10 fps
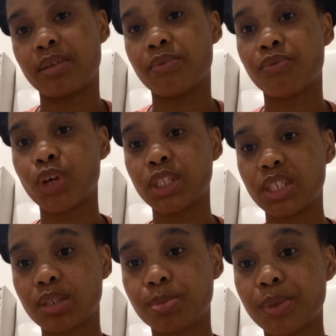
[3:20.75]
for
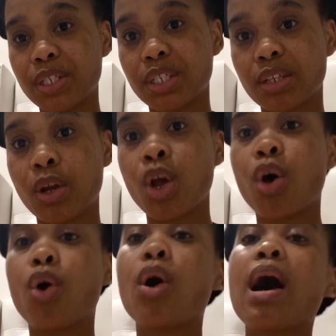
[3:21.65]
this person,
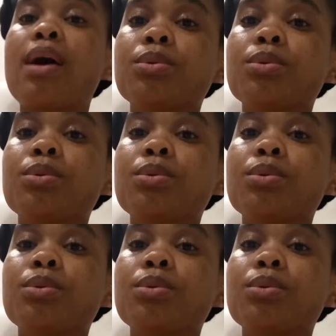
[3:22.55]
or how